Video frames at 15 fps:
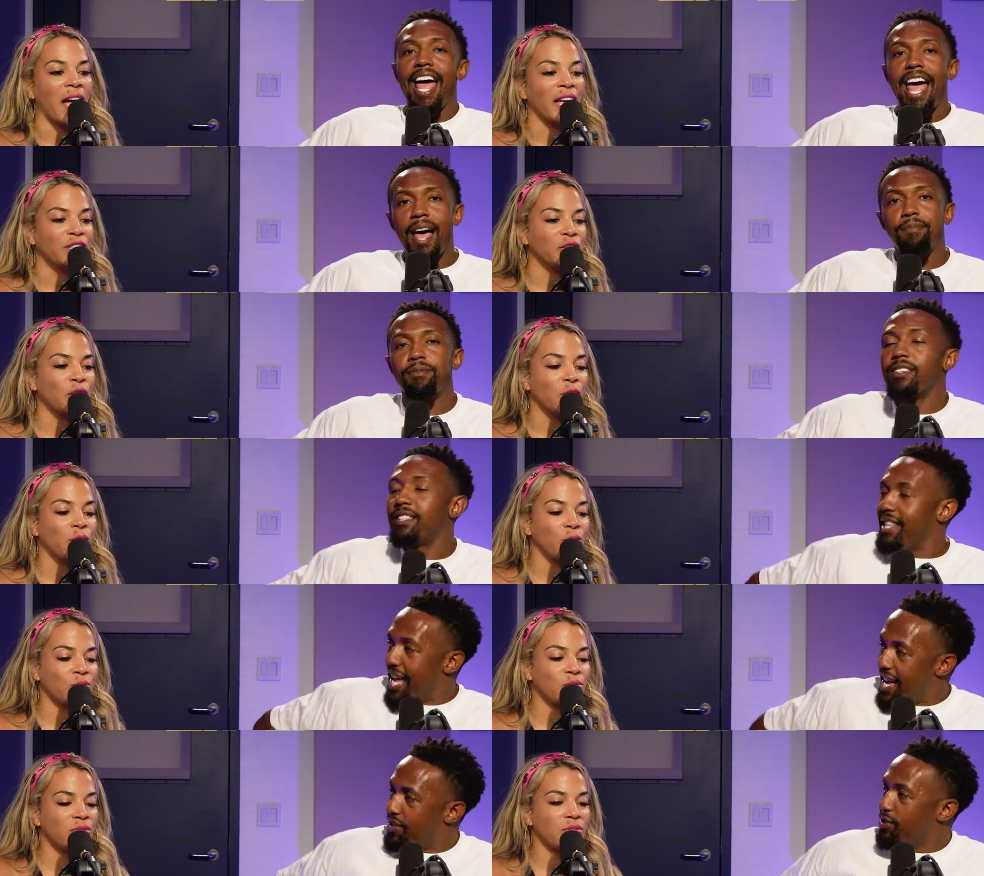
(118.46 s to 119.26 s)
Speaker 1: I
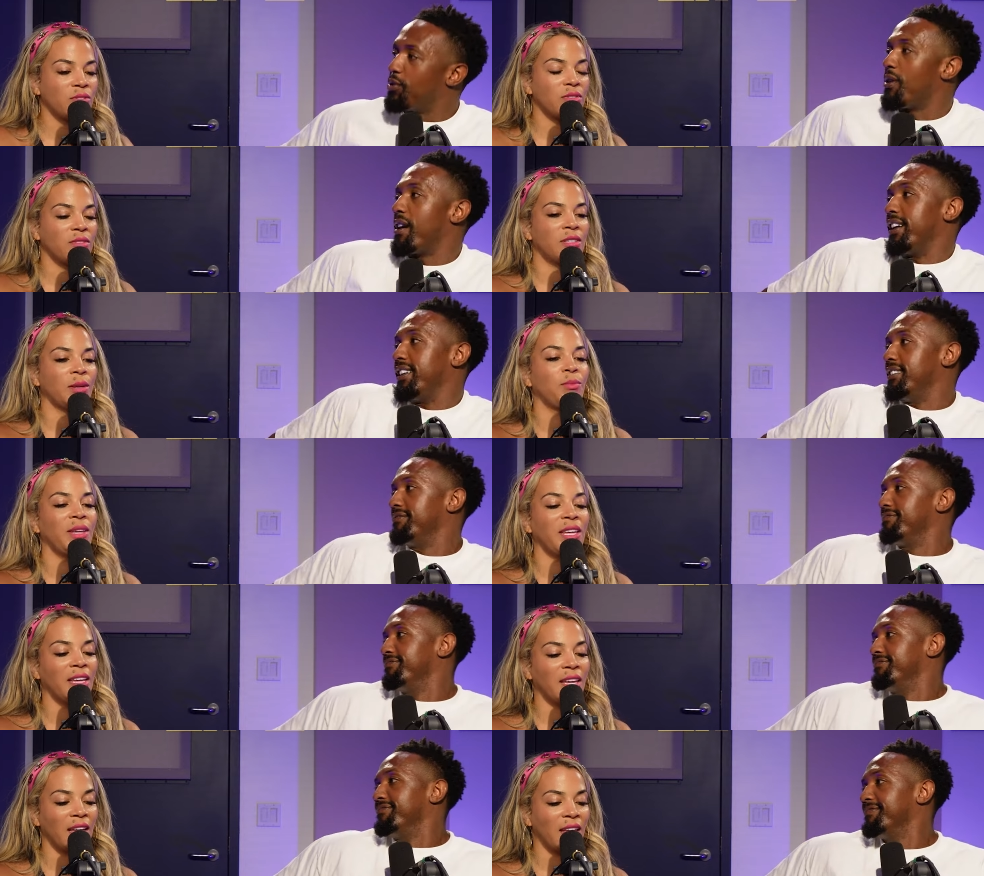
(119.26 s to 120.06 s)
chose. That's great. To
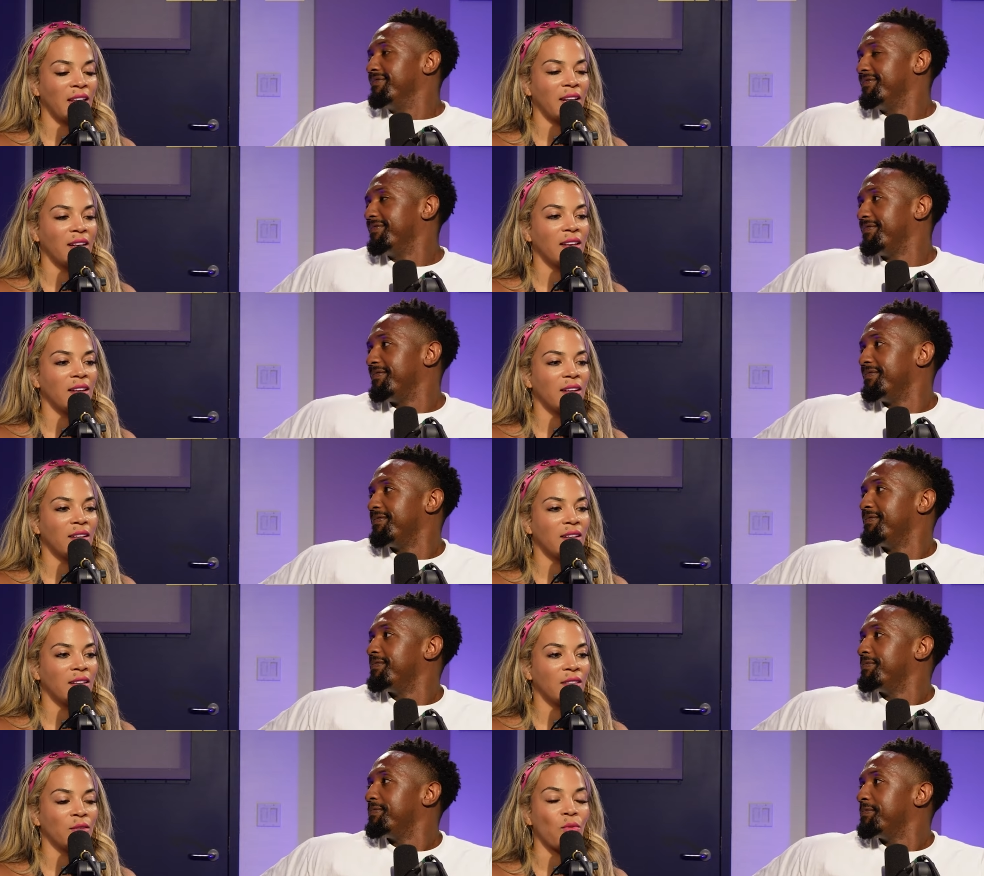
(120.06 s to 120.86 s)
be in
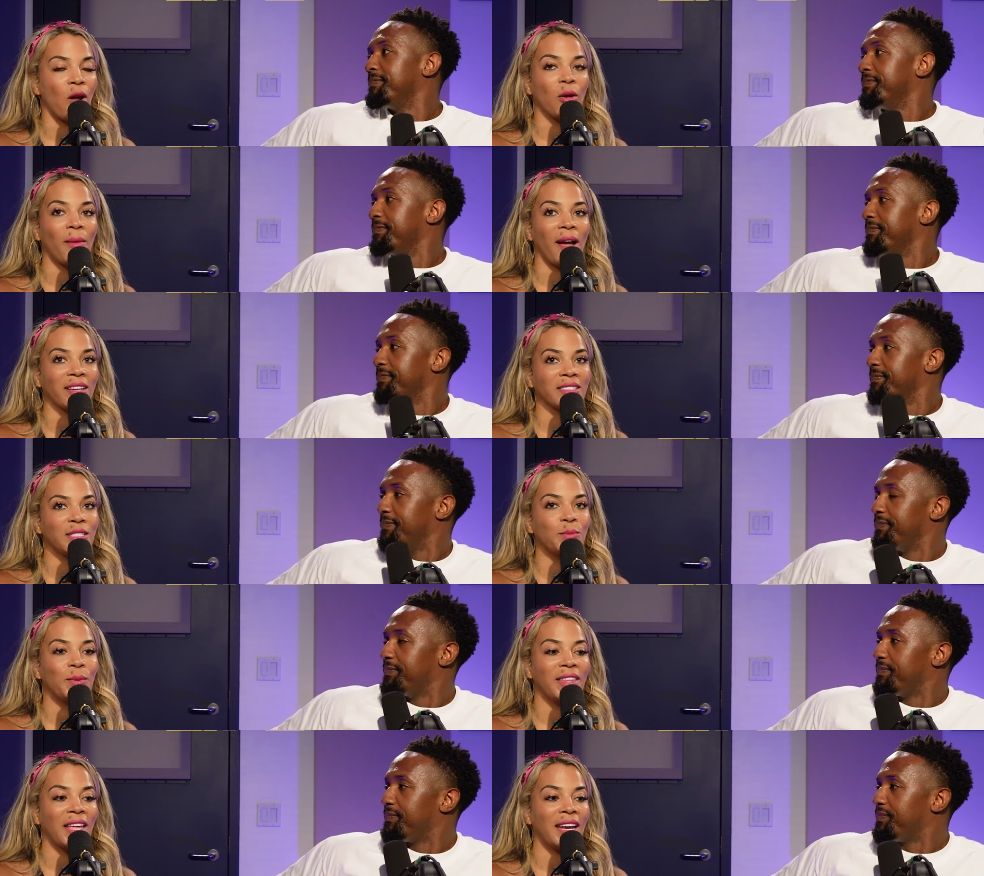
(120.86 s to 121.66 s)
the wrong
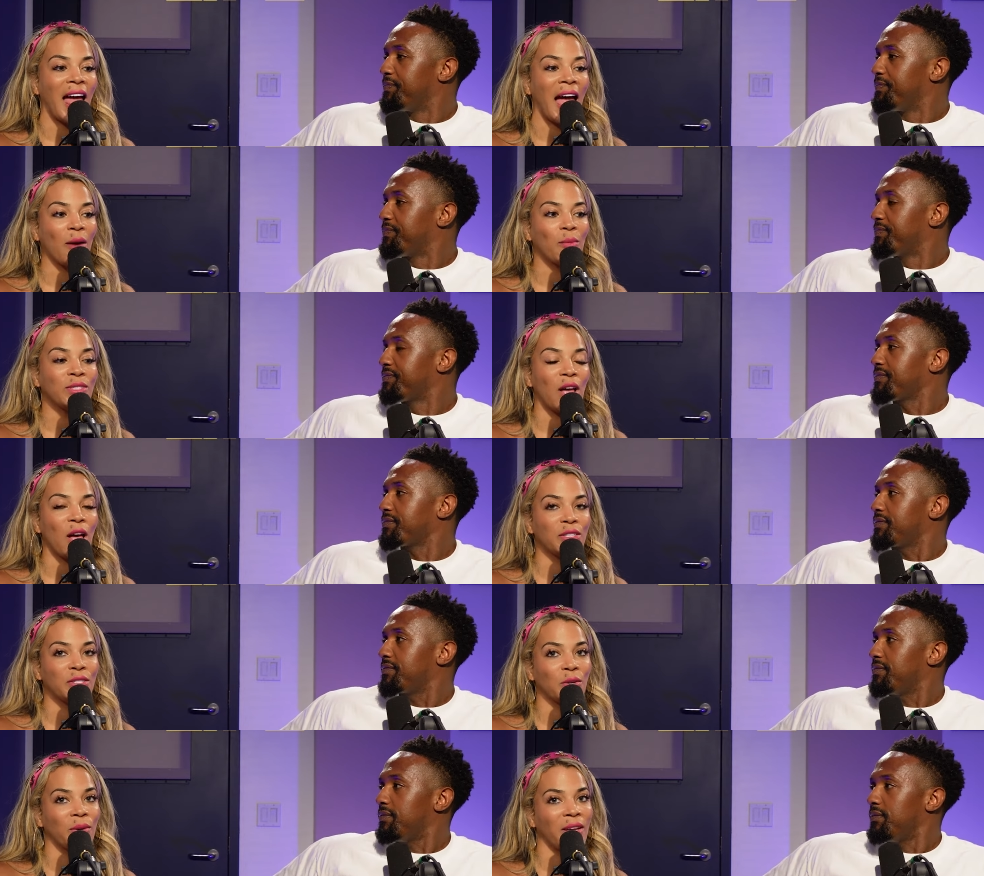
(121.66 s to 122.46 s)
boxes, but then I was
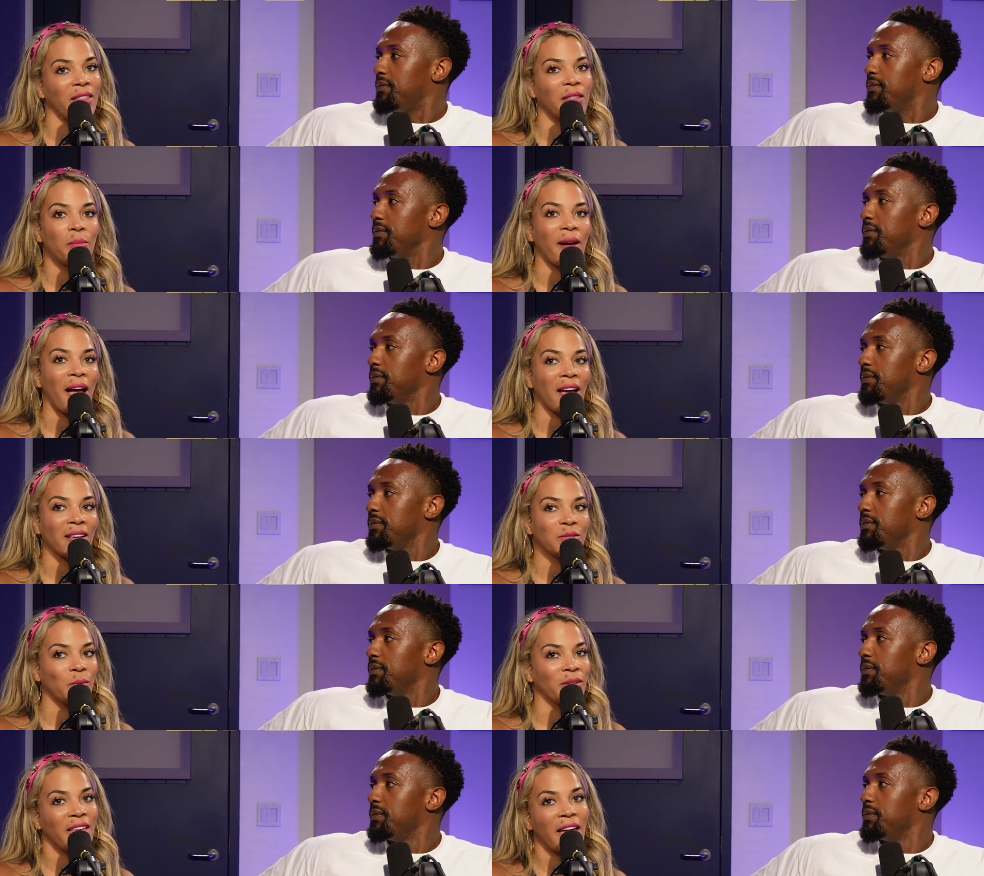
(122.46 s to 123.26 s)
also in the
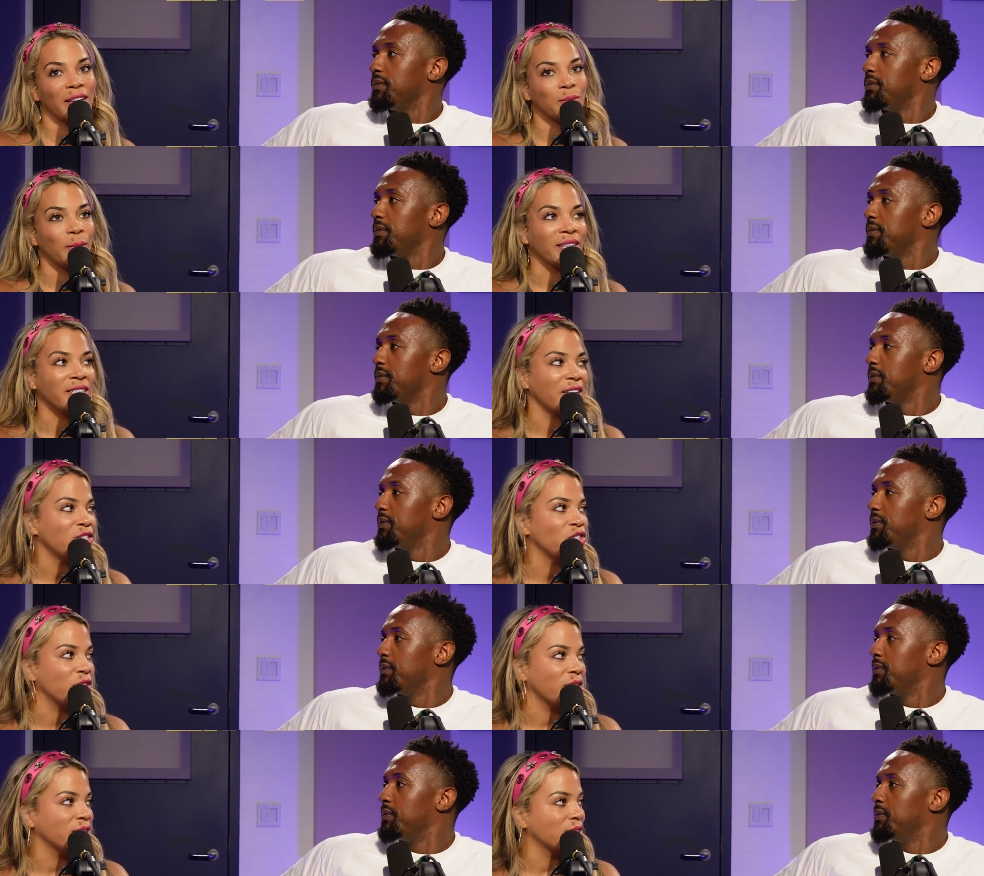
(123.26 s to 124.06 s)
box with
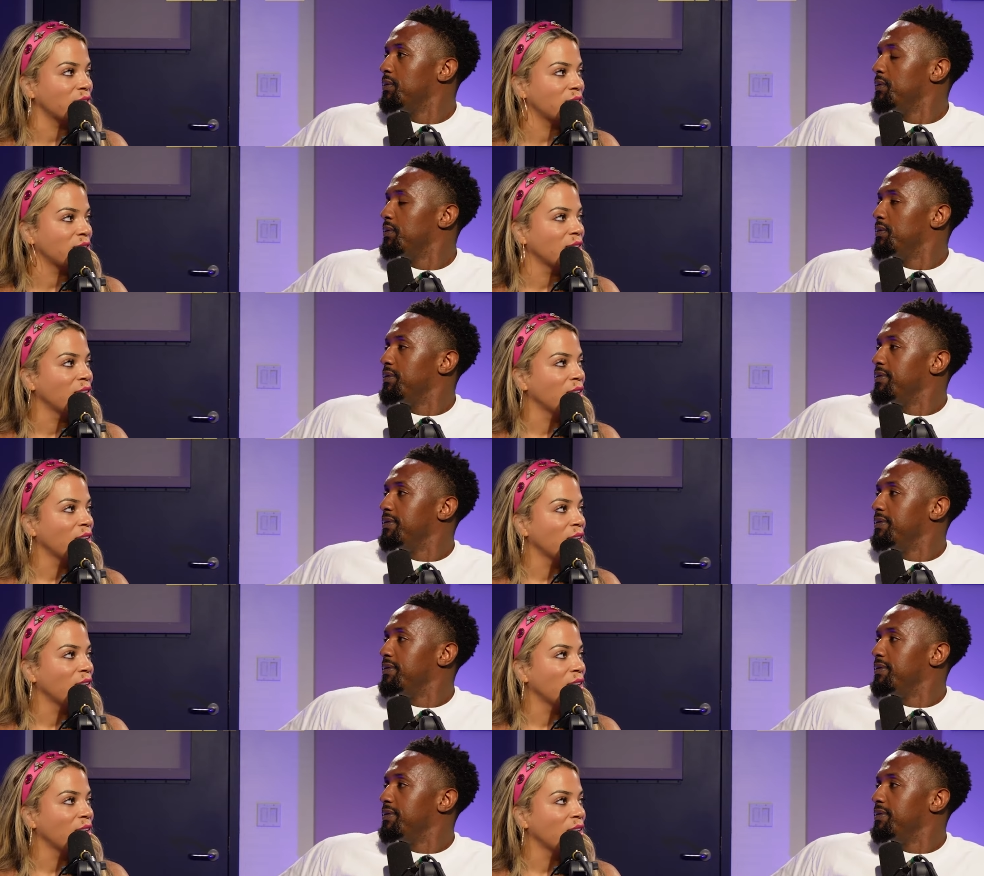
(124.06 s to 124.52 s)
expectations